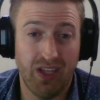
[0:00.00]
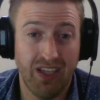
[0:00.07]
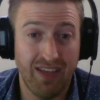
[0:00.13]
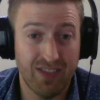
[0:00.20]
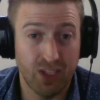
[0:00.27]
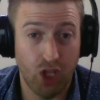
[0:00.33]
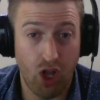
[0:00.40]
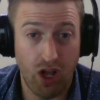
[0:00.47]

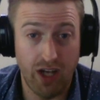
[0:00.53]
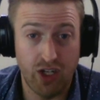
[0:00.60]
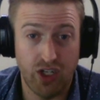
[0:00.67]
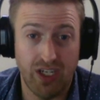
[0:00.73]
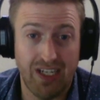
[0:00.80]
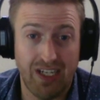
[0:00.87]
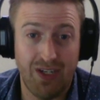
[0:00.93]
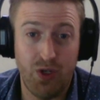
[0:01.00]
Lyft's
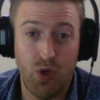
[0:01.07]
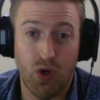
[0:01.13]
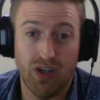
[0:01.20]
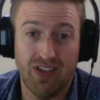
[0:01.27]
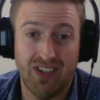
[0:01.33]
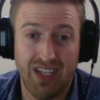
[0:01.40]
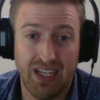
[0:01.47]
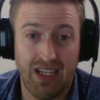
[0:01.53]
launch in New York
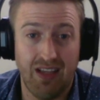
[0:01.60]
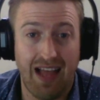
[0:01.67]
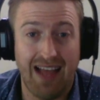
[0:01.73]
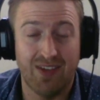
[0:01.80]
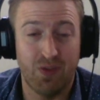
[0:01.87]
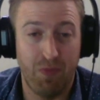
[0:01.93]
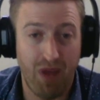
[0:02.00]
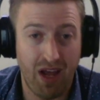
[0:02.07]
City last